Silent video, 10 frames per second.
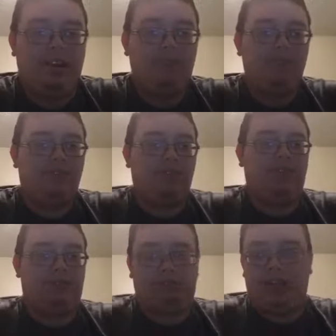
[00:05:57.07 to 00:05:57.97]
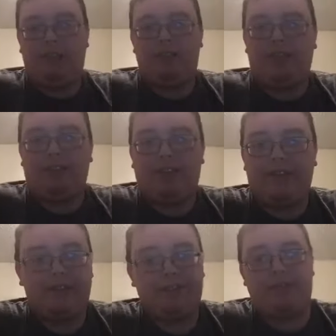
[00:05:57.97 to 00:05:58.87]
So don't take what I say
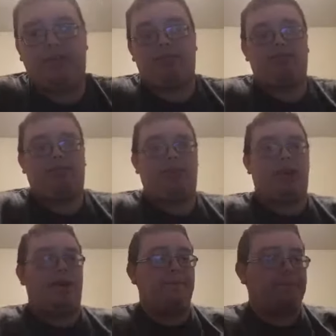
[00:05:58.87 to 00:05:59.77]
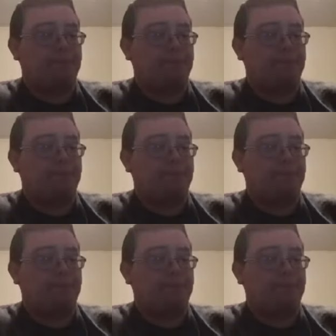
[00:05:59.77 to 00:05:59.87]
for truth, okay?